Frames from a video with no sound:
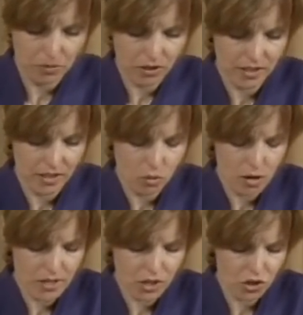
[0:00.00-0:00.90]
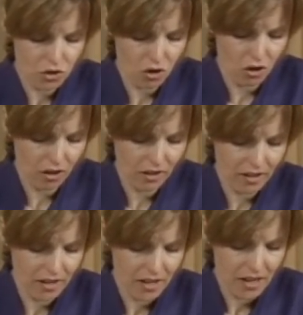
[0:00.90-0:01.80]
because it's quite strong
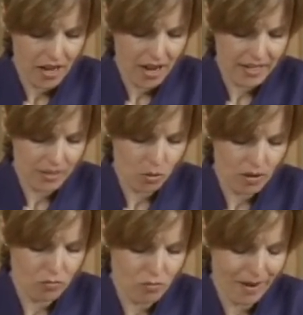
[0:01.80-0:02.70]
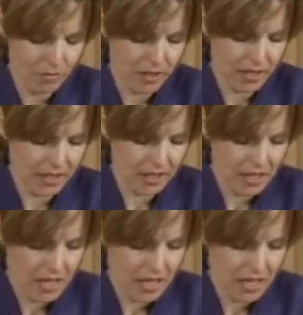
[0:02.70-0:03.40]
and it's quite rounded,